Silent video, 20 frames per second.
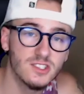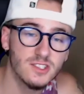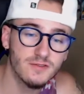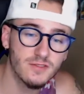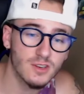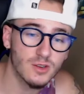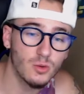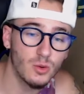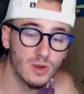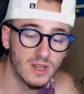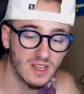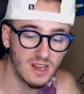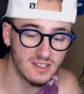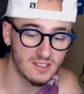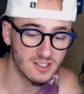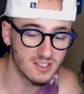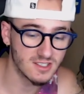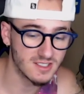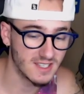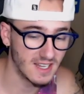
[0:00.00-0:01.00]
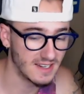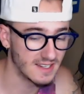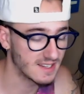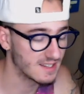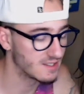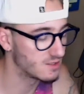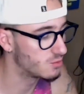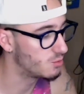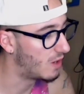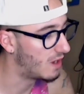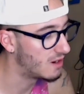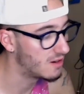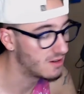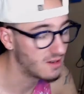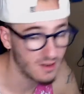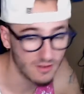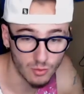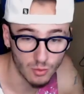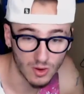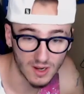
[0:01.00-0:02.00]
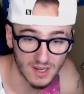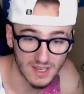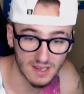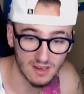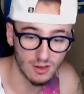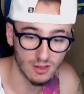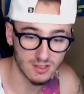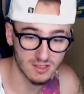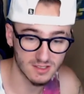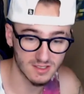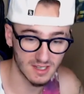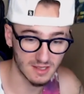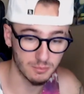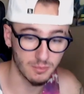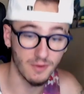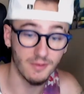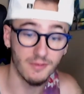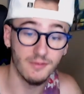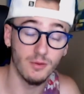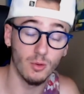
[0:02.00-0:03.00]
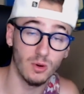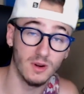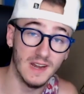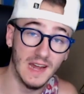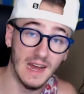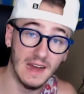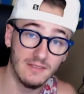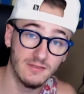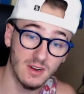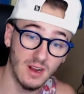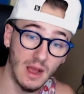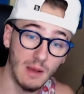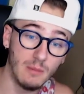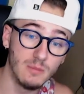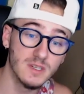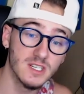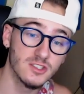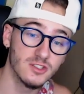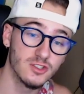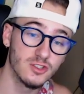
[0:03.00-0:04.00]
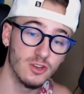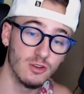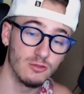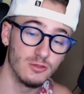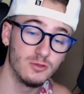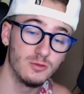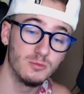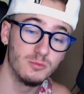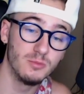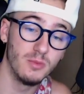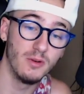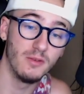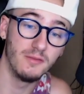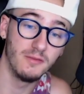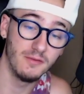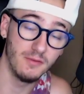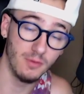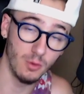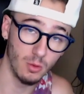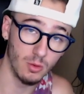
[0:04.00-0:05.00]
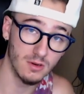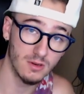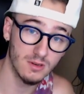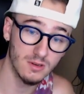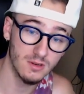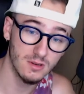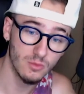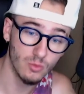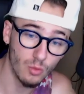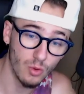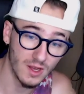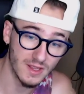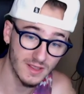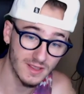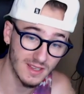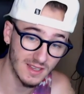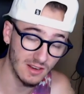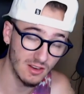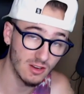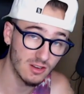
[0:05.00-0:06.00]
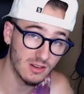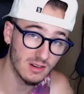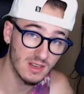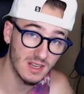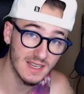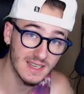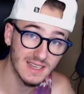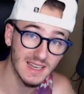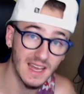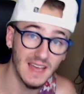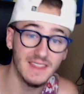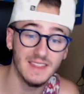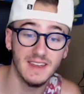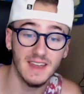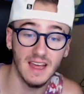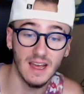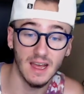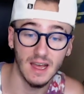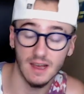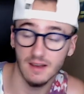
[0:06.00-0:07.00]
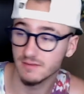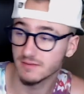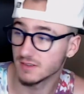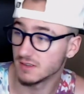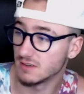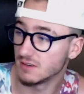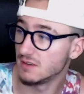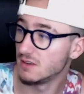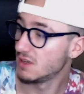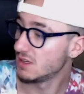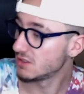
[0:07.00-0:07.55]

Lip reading: for a quick understanding as well of what it looks like before and after, I'm going to show you before what it looked like and then after.